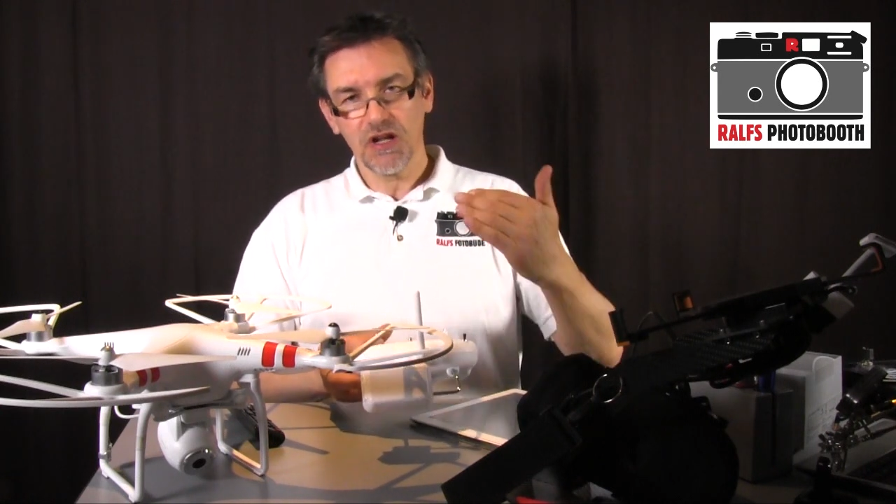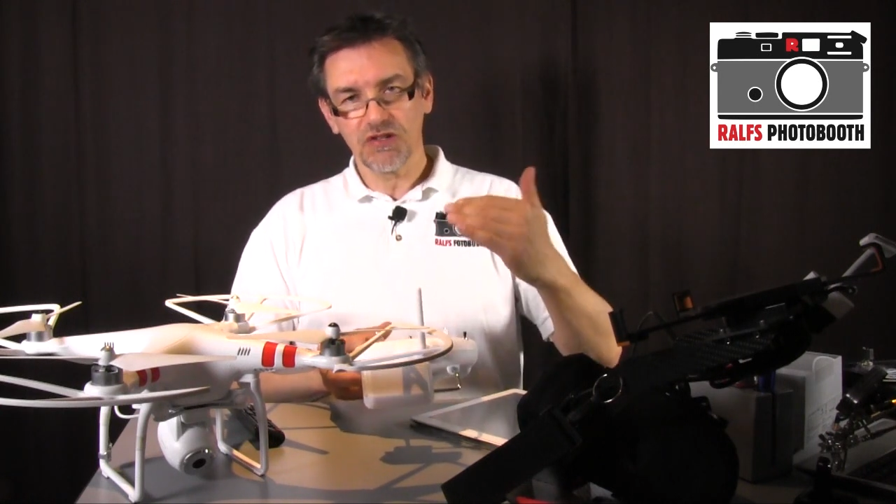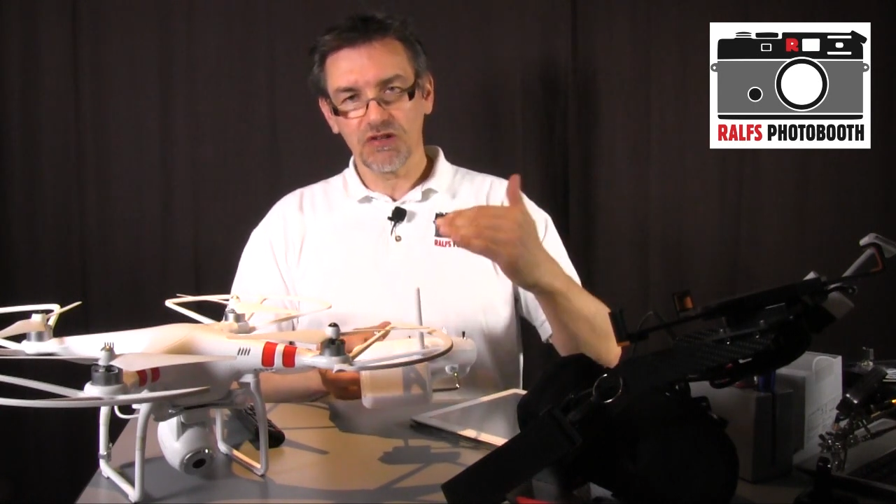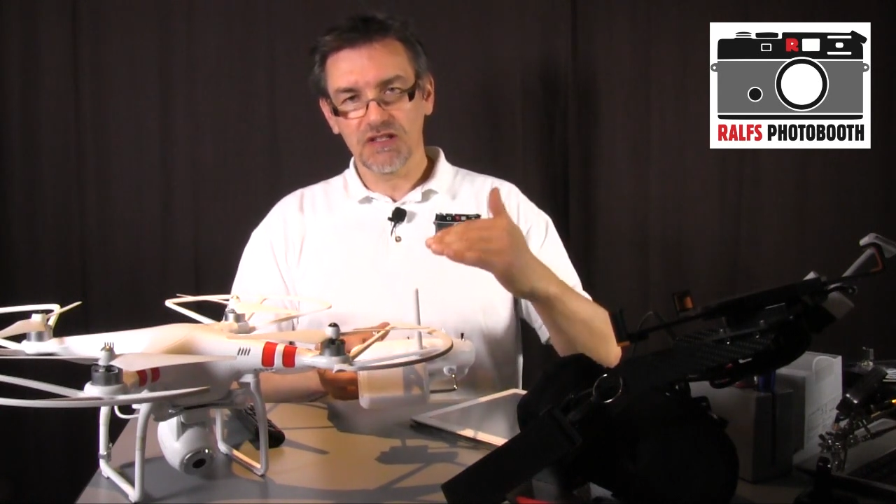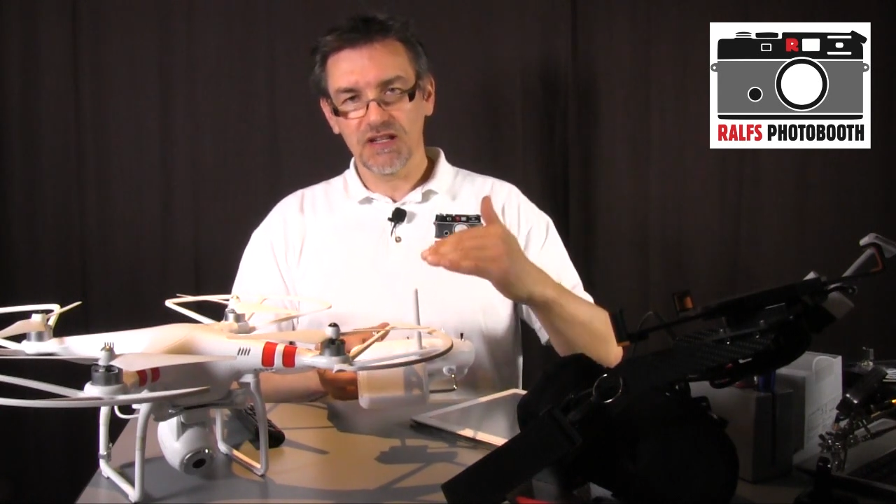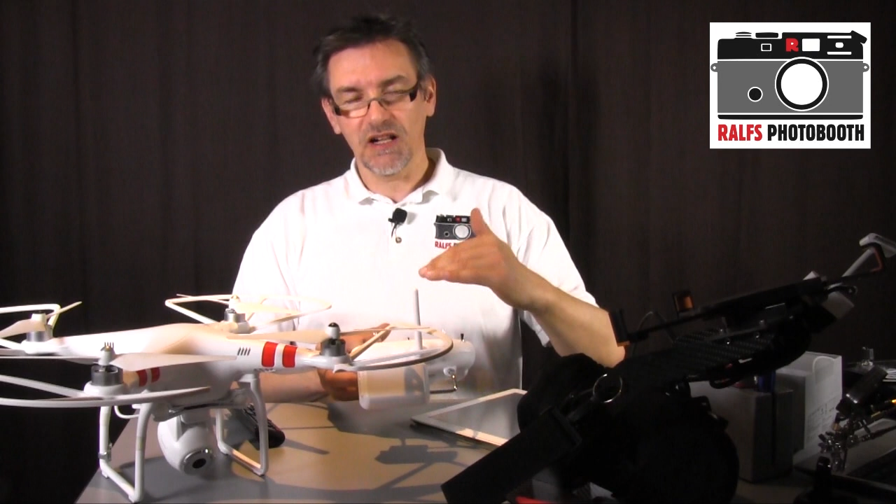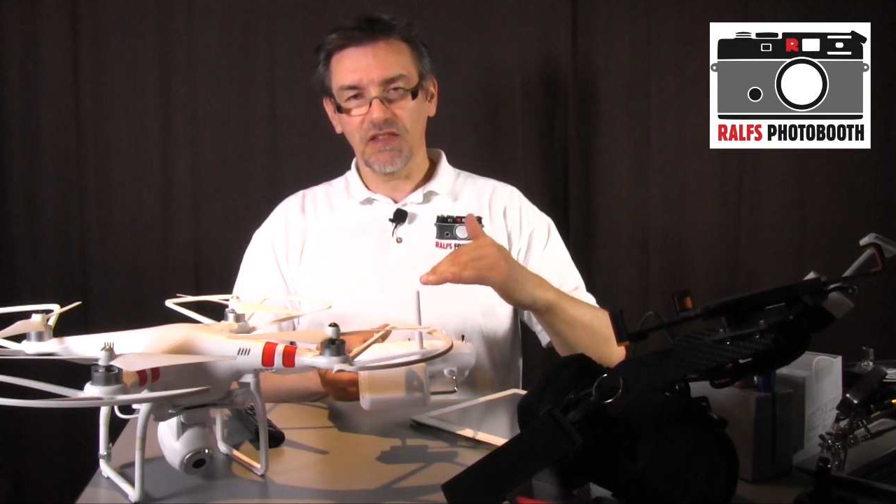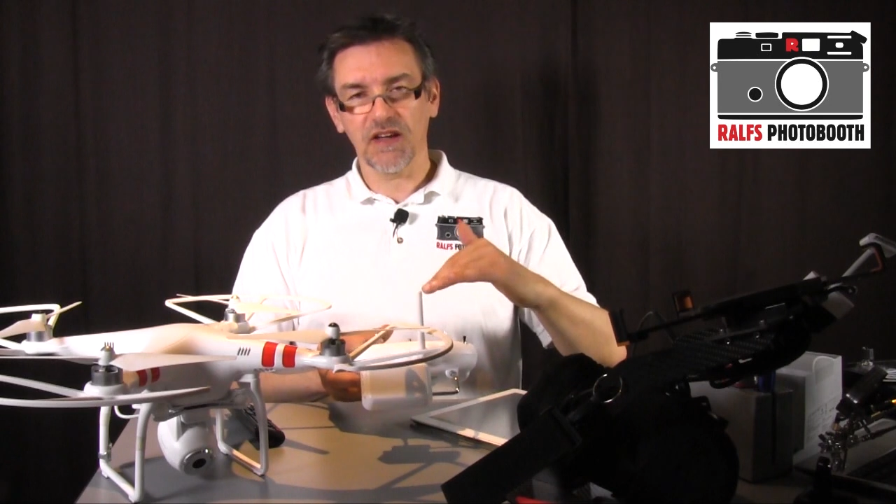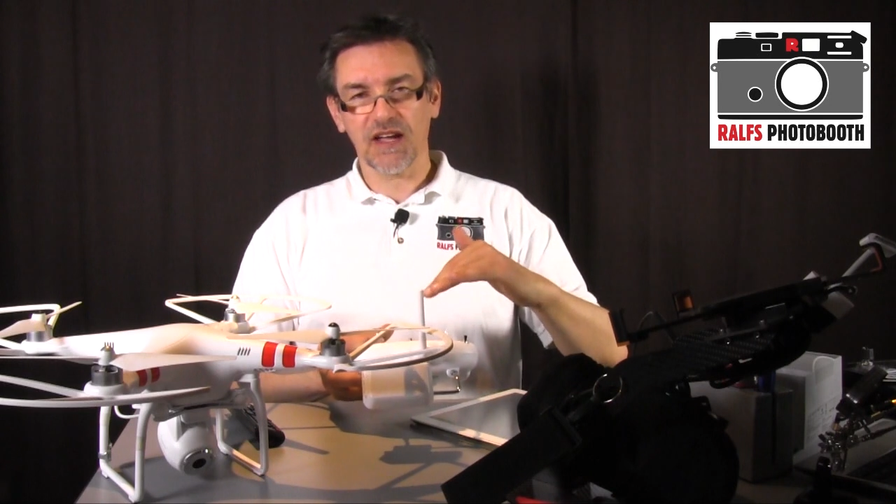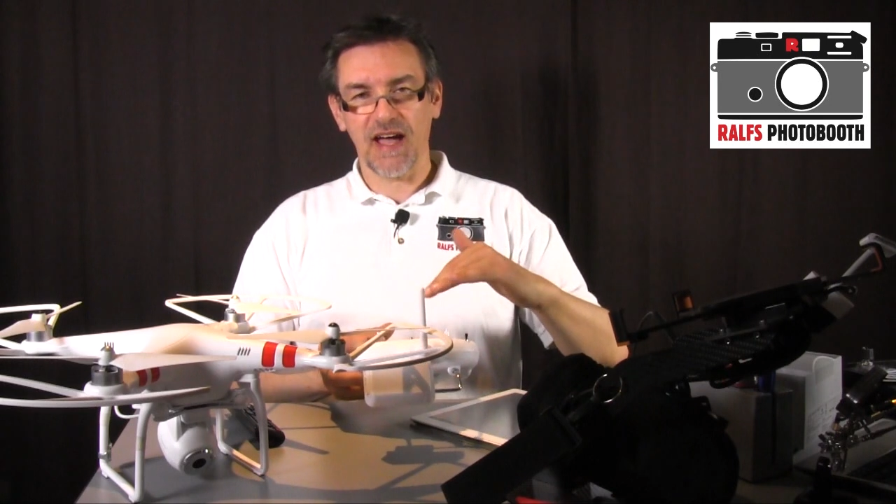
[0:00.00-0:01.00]
to
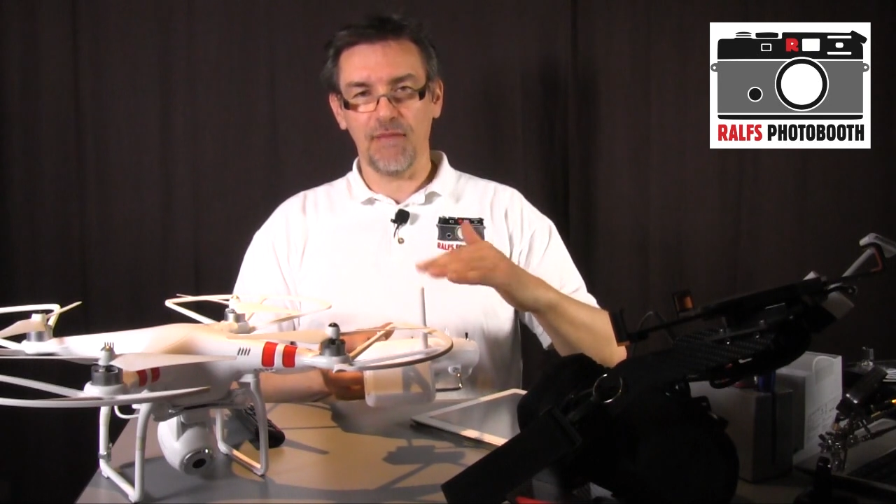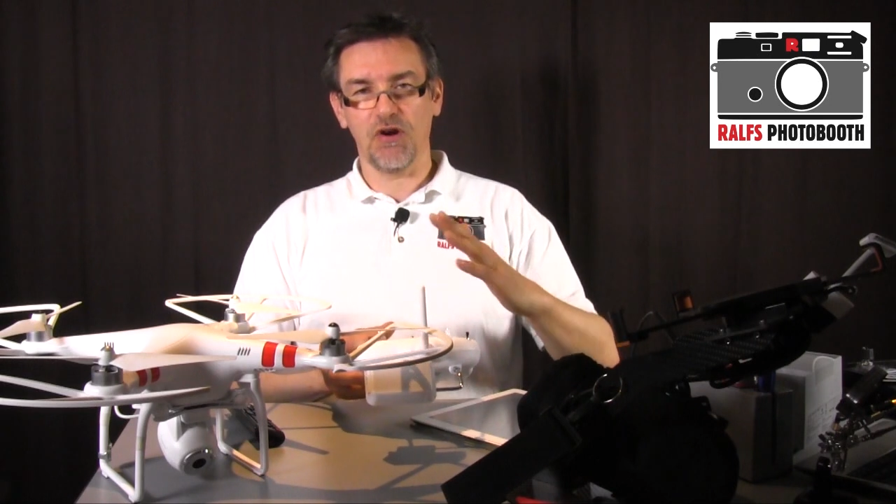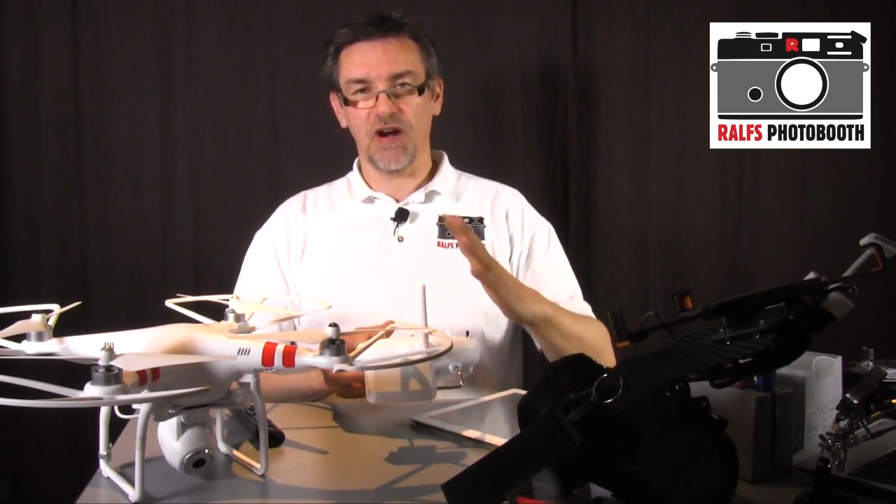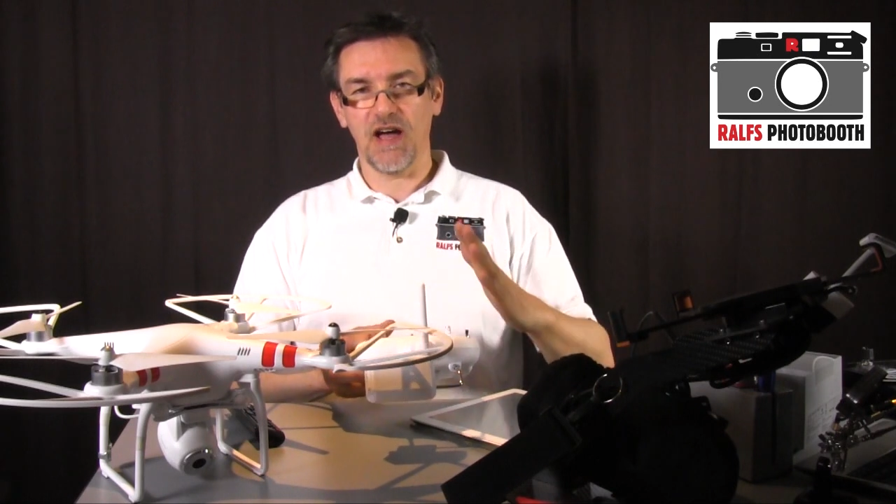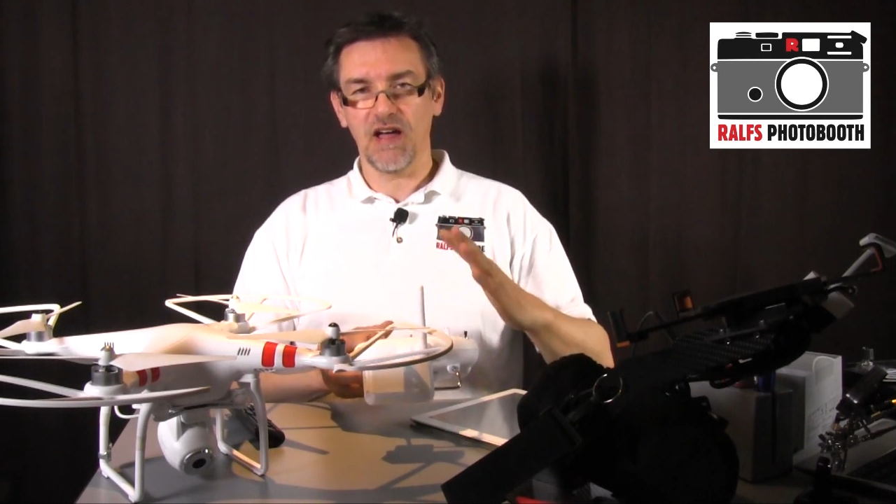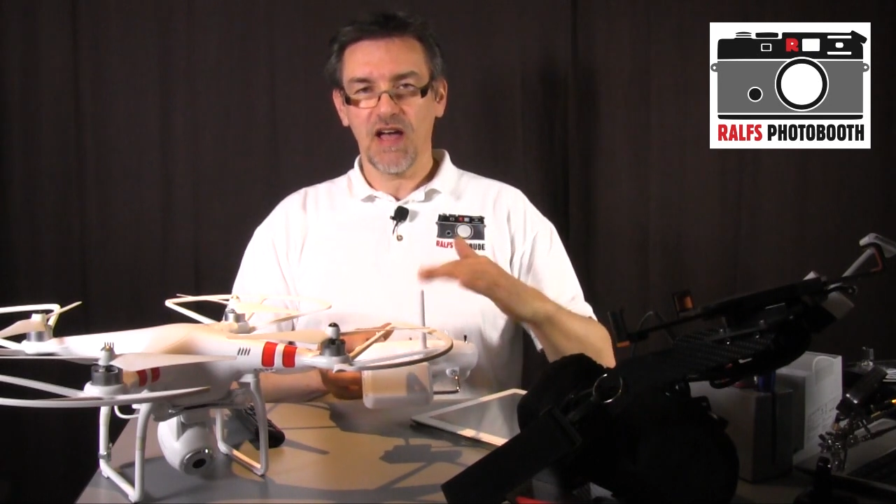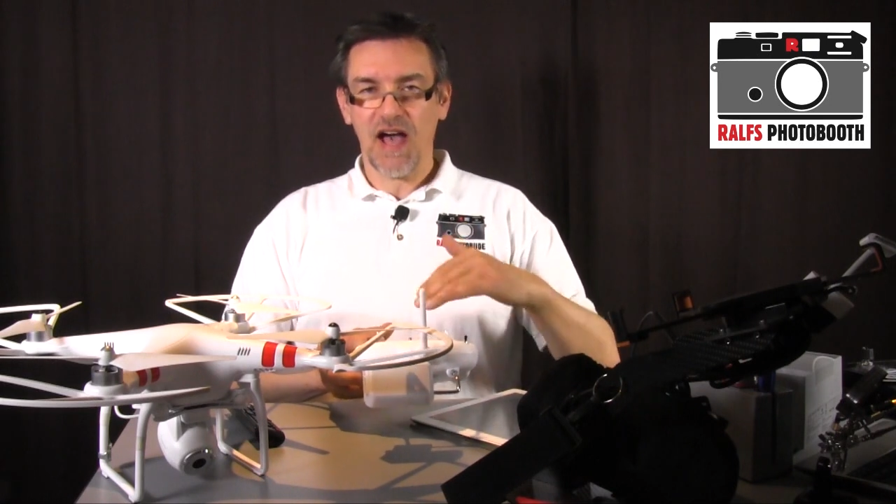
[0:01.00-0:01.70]
tilt the camera